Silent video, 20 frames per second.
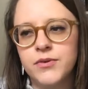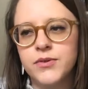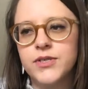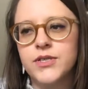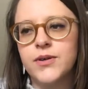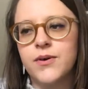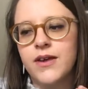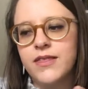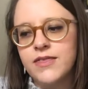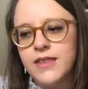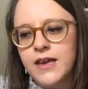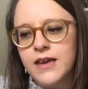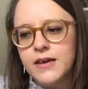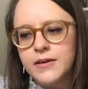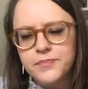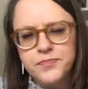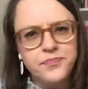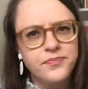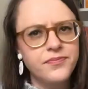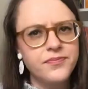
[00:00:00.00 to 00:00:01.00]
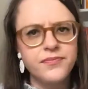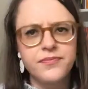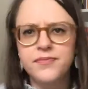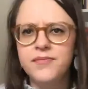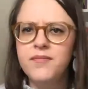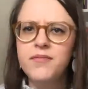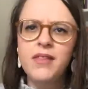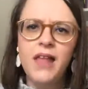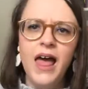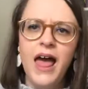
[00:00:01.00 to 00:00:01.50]
So I think
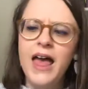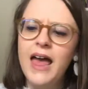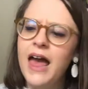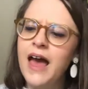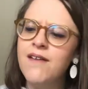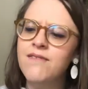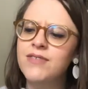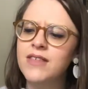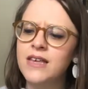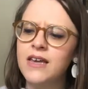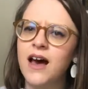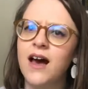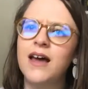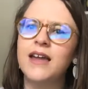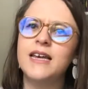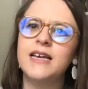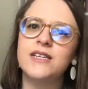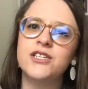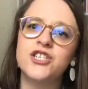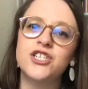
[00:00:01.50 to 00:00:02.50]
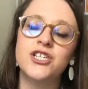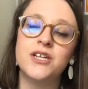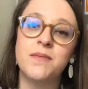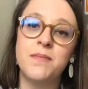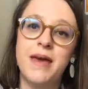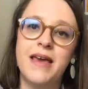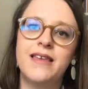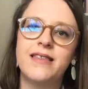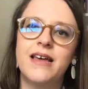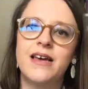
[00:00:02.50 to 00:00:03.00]
I have the yardage to
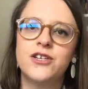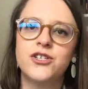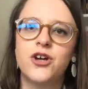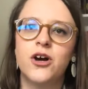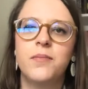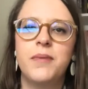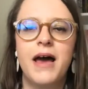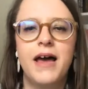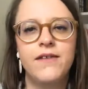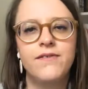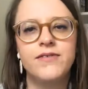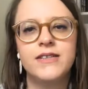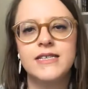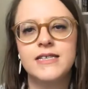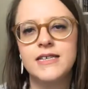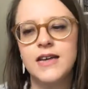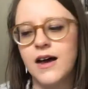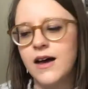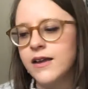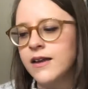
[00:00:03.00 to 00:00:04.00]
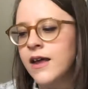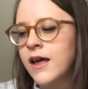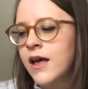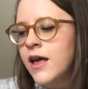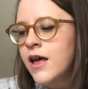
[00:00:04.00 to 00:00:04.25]
make that top out of this yarn.